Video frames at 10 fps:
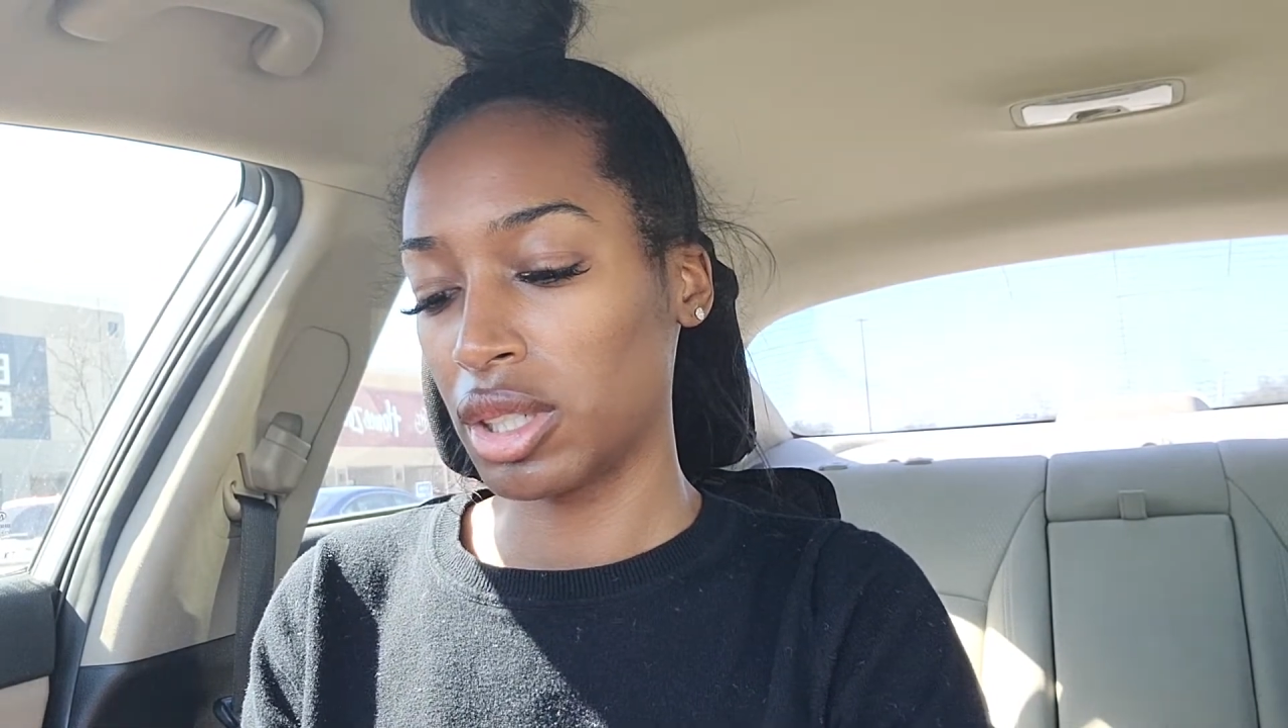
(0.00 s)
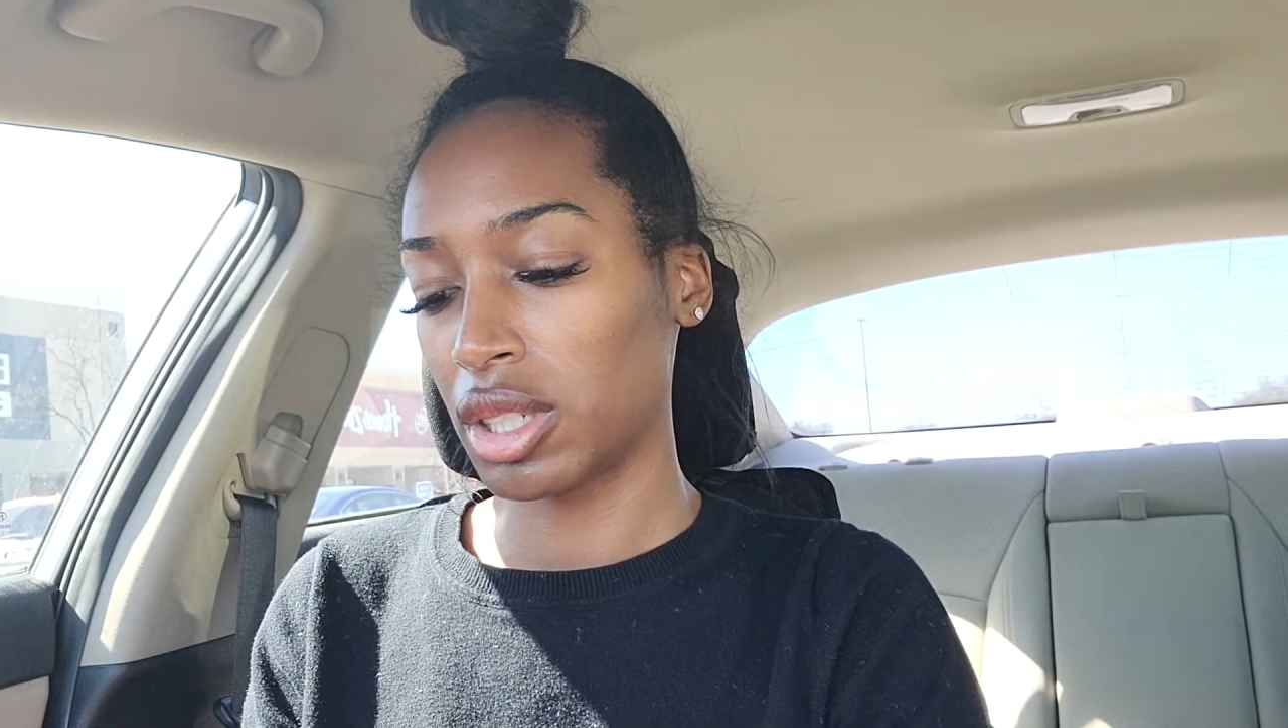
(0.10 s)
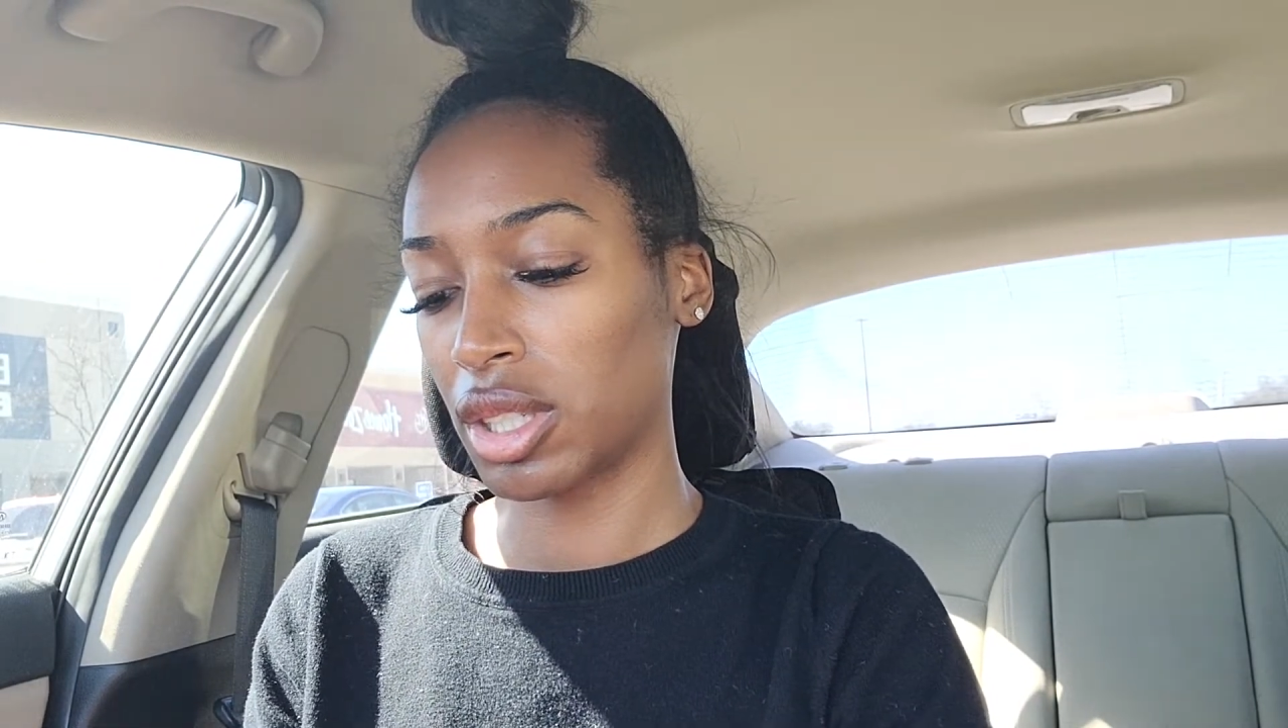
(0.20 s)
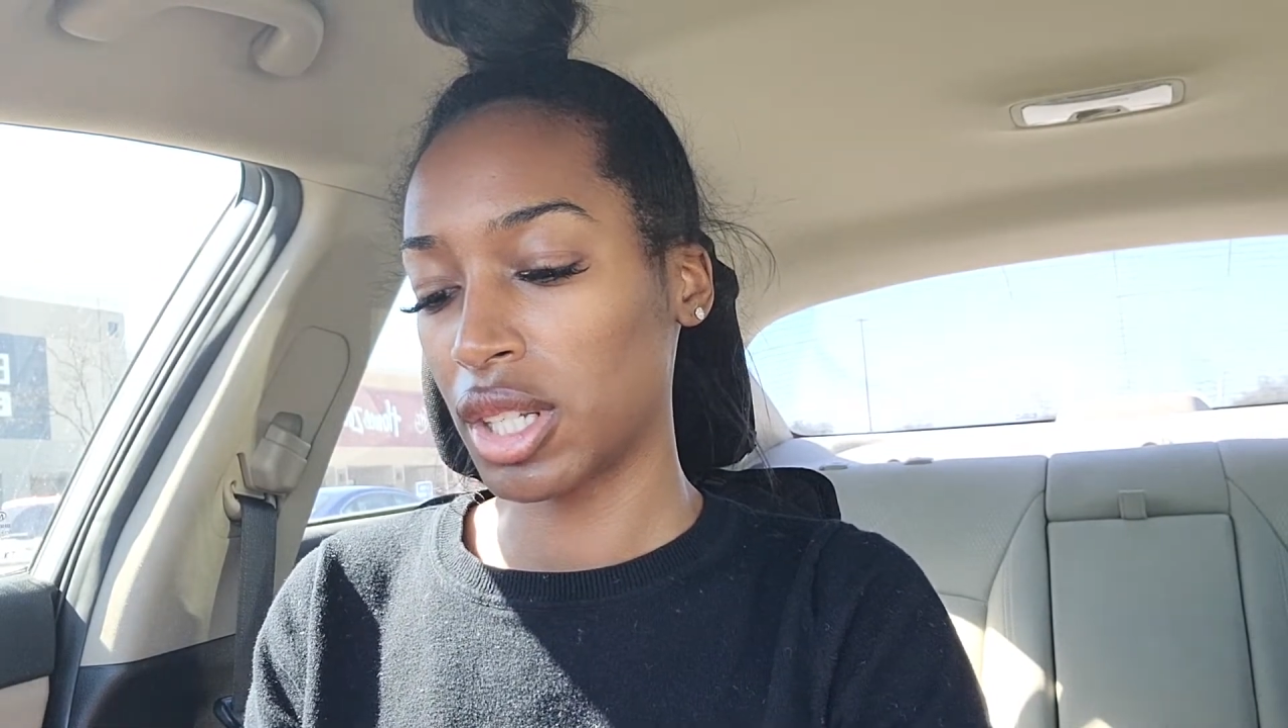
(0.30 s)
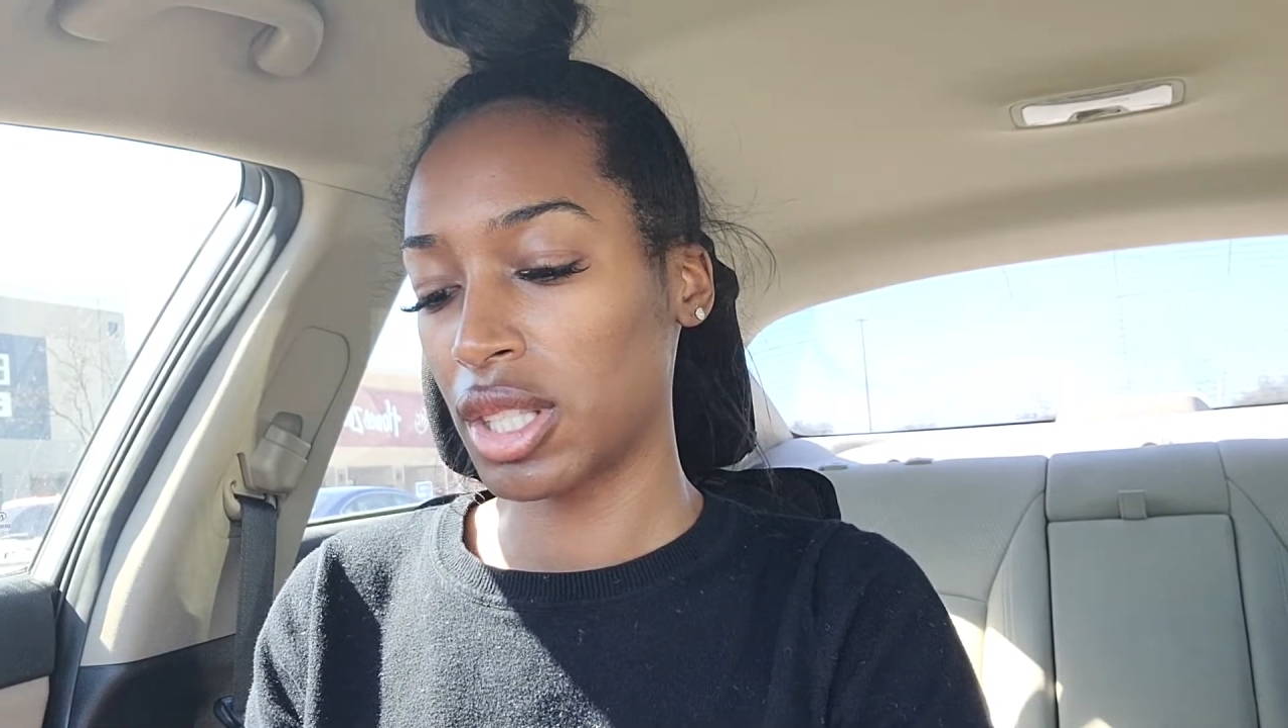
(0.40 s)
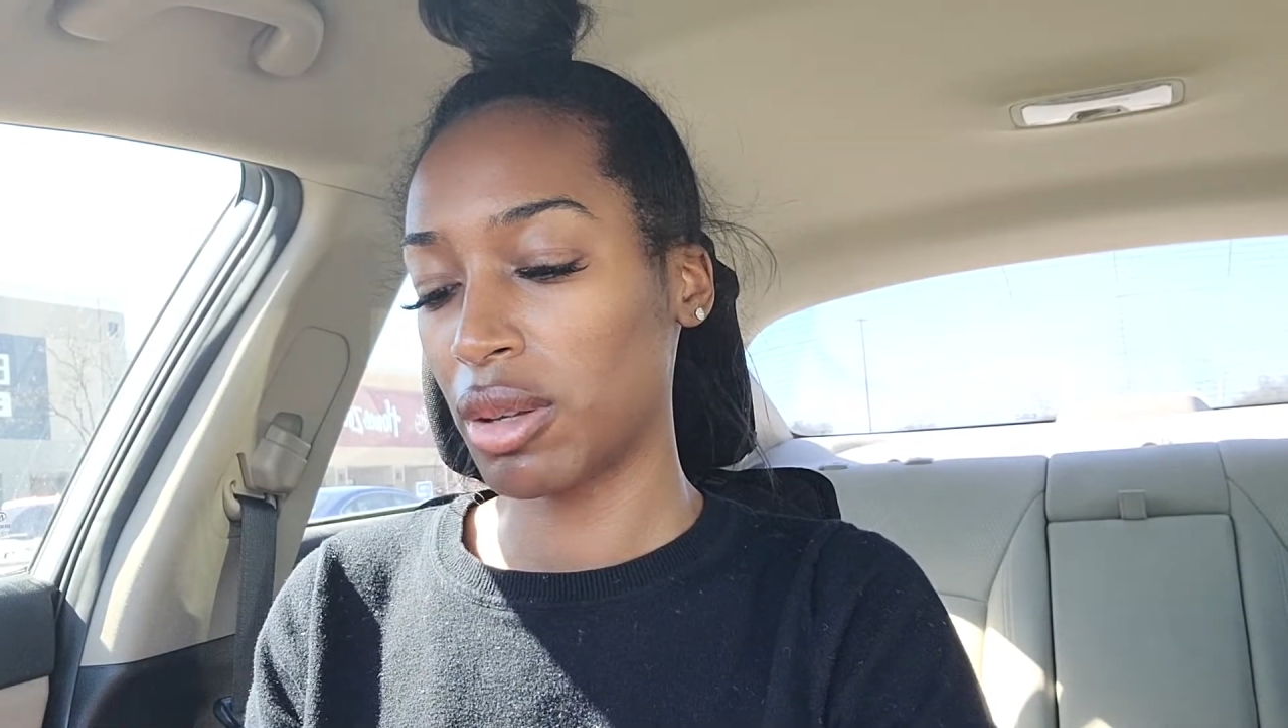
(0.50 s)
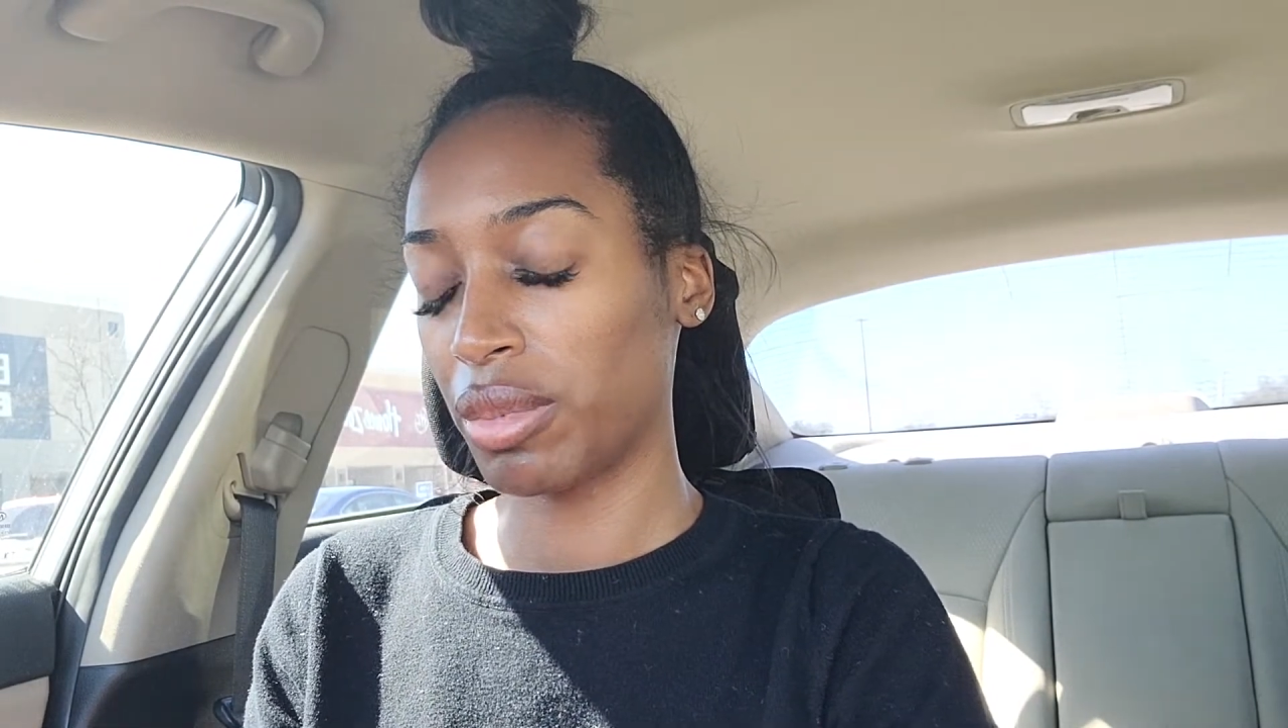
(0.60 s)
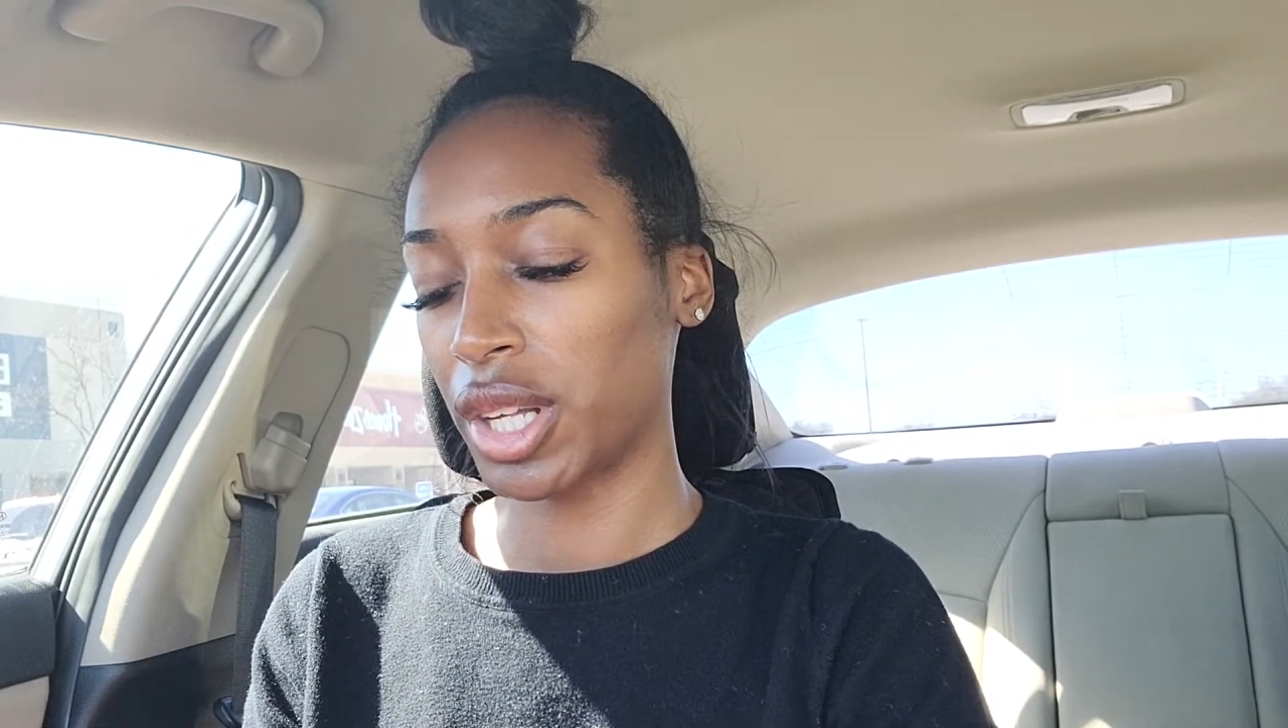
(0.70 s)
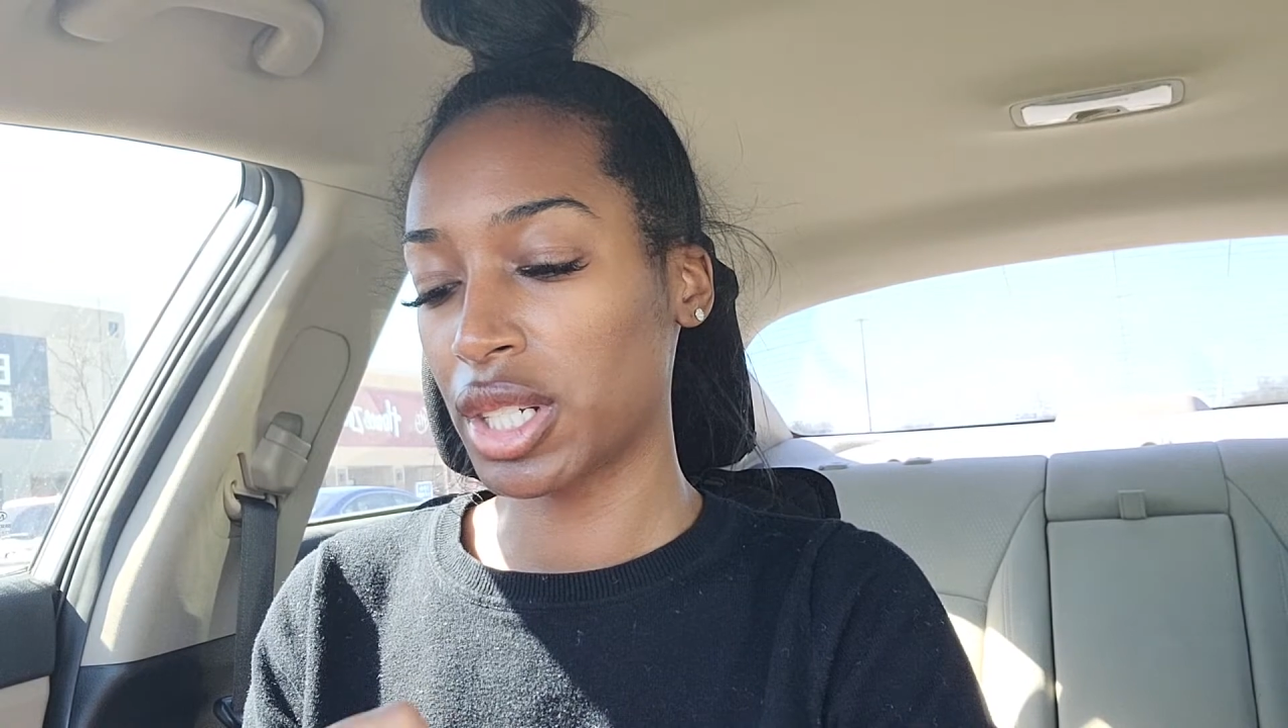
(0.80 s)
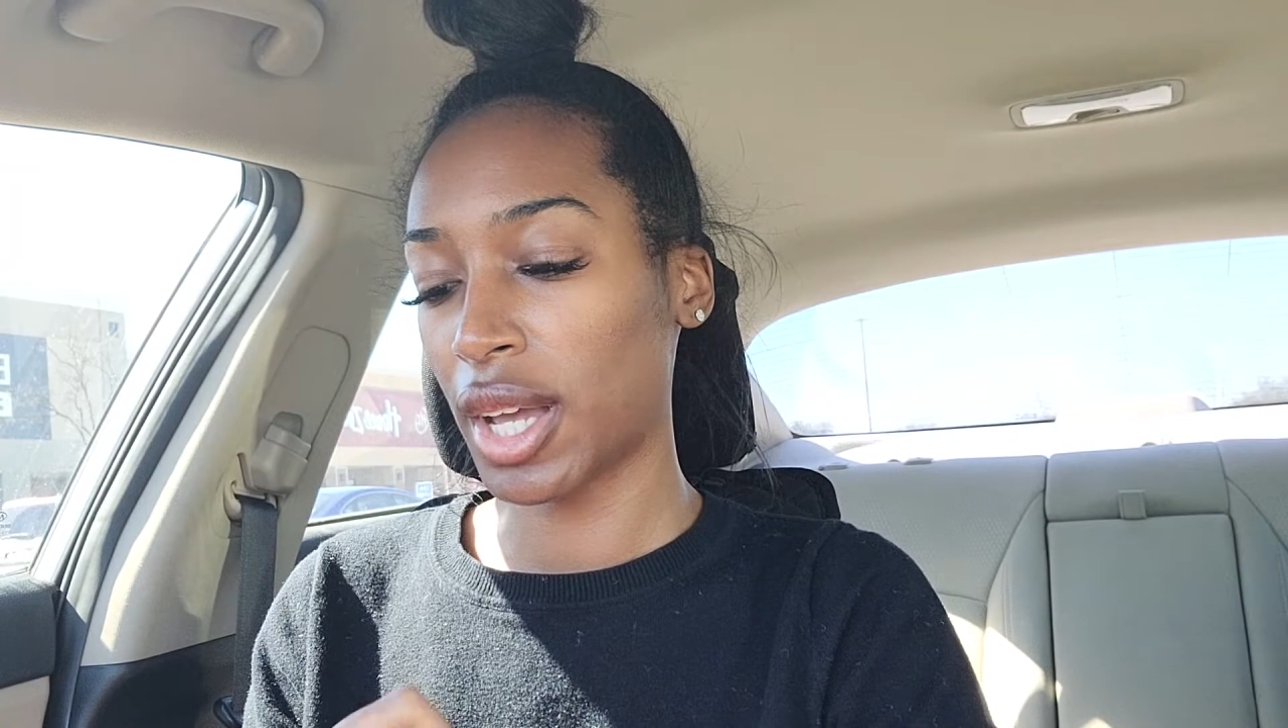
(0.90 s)
Just because the
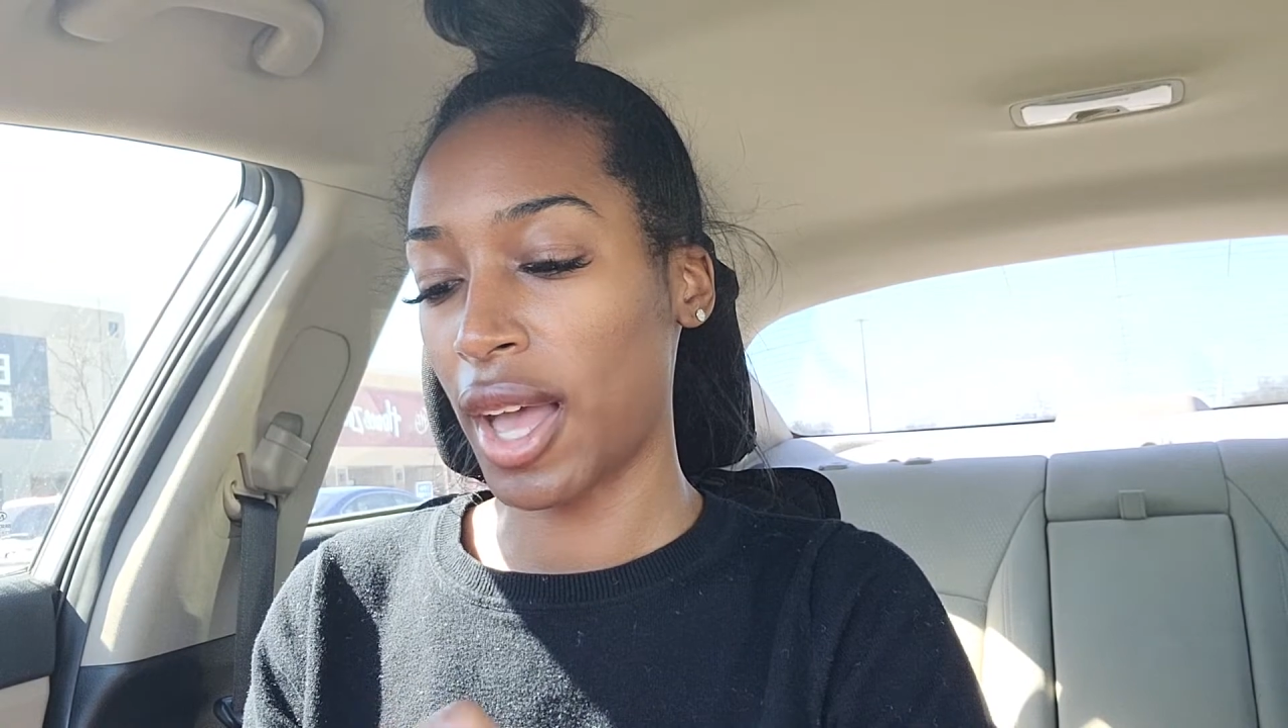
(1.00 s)
blush